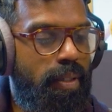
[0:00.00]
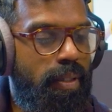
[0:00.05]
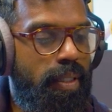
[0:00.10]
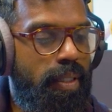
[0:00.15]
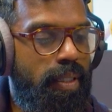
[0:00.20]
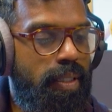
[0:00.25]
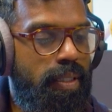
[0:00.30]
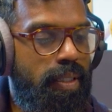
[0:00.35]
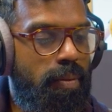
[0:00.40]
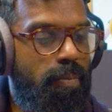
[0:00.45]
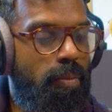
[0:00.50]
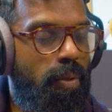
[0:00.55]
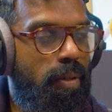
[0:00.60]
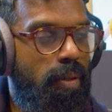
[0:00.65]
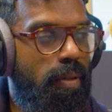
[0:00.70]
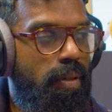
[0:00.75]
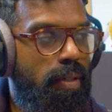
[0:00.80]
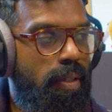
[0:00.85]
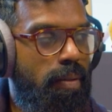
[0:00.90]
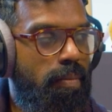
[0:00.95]
And then he said,
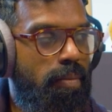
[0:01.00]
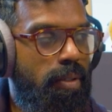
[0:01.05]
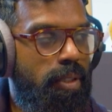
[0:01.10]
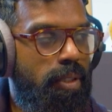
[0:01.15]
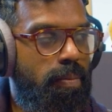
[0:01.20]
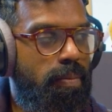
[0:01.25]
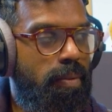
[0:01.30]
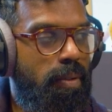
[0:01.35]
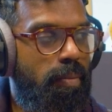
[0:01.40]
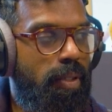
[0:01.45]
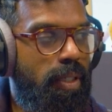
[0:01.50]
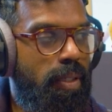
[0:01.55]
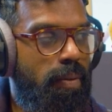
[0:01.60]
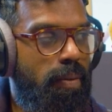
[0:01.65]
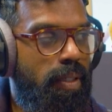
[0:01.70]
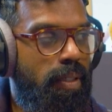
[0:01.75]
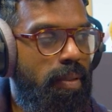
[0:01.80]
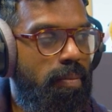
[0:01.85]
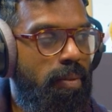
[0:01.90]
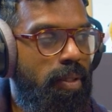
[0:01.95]
which room are you
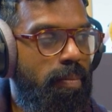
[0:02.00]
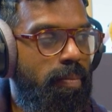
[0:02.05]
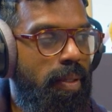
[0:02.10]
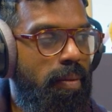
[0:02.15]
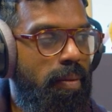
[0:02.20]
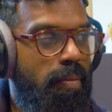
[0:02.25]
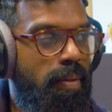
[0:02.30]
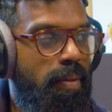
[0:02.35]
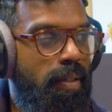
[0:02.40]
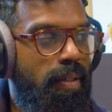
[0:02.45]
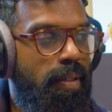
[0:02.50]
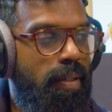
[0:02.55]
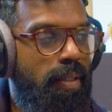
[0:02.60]
in and what blah blah blah,